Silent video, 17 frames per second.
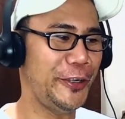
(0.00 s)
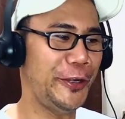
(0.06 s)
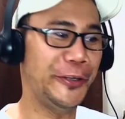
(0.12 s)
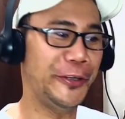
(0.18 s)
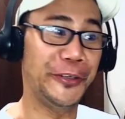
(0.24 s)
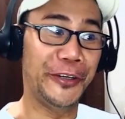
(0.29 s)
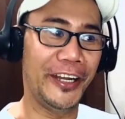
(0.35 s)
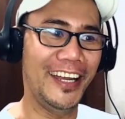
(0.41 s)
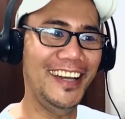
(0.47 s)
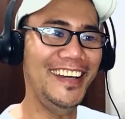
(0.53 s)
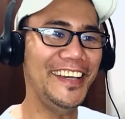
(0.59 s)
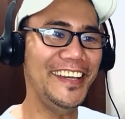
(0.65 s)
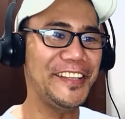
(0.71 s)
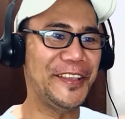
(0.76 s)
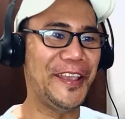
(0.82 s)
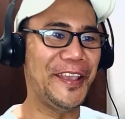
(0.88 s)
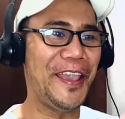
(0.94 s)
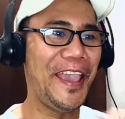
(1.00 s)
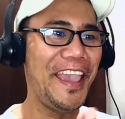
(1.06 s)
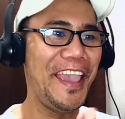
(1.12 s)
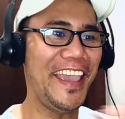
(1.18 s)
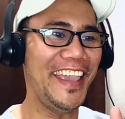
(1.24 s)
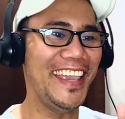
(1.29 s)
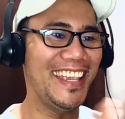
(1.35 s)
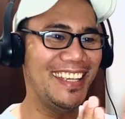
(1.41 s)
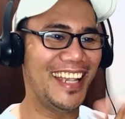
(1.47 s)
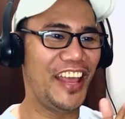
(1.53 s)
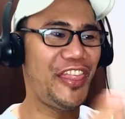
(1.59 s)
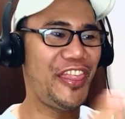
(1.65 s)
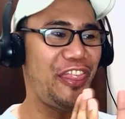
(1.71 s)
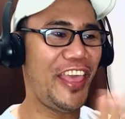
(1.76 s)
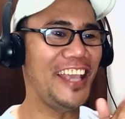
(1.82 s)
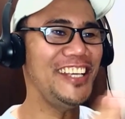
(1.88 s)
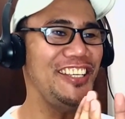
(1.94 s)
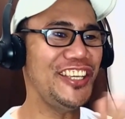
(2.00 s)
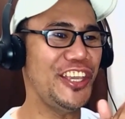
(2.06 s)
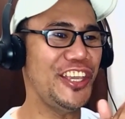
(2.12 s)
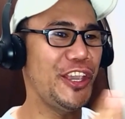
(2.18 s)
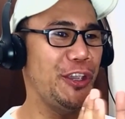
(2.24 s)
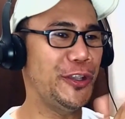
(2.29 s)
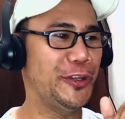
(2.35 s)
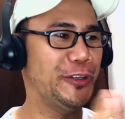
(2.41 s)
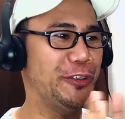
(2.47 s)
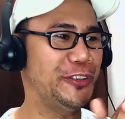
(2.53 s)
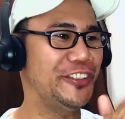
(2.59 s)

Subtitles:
Alright, yay, thank you.